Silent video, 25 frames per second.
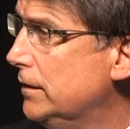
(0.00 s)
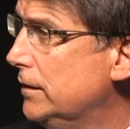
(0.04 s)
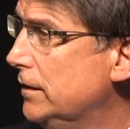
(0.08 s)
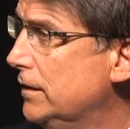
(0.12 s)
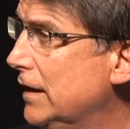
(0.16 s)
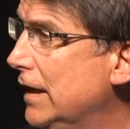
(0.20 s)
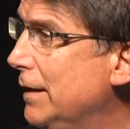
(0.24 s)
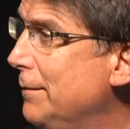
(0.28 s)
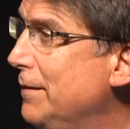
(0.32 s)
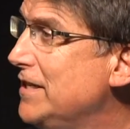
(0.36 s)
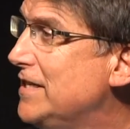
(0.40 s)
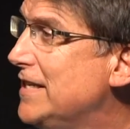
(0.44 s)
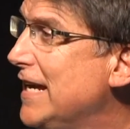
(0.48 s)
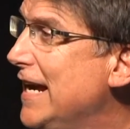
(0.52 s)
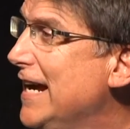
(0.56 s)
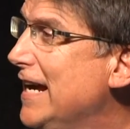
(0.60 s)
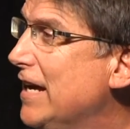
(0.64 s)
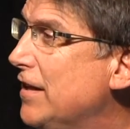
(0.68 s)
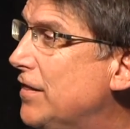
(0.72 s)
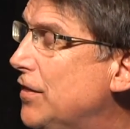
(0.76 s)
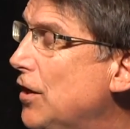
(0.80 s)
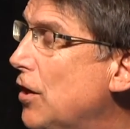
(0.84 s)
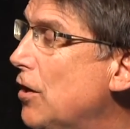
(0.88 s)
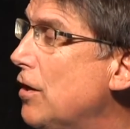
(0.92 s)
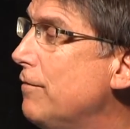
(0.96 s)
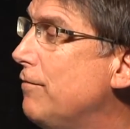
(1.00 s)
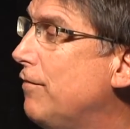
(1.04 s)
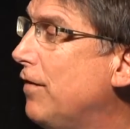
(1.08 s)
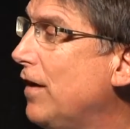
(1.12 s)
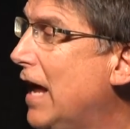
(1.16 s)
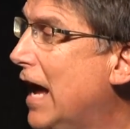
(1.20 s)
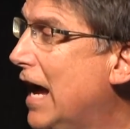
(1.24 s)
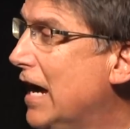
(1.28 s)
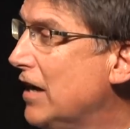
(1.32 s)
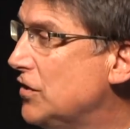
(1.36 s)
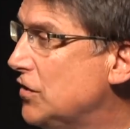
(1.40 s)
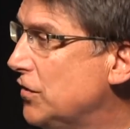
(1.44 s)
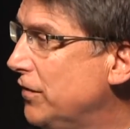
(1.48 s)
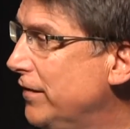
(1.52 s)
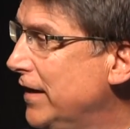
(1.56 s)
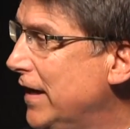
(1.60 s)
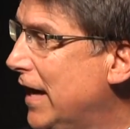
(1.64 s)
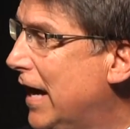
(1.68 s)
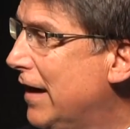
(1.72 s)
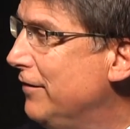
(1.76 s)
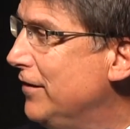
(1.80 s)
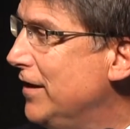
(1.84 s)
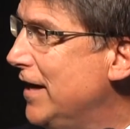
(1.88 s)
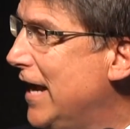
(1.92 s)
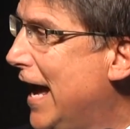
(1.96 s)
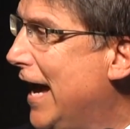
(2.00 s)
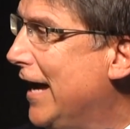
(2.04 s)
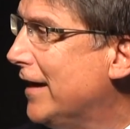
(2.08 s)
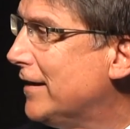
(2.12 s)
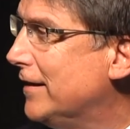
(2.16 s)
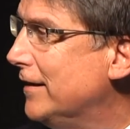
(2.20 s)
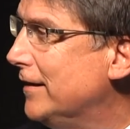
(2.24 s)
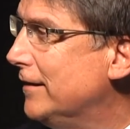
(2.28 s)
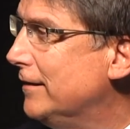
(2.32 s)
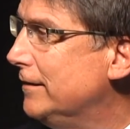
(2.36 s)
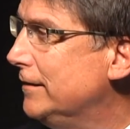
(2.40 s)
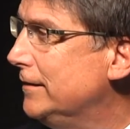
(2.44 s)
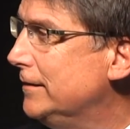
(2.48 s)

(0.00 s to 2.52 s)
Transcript: Let me tell you a third philosophy I've enacted.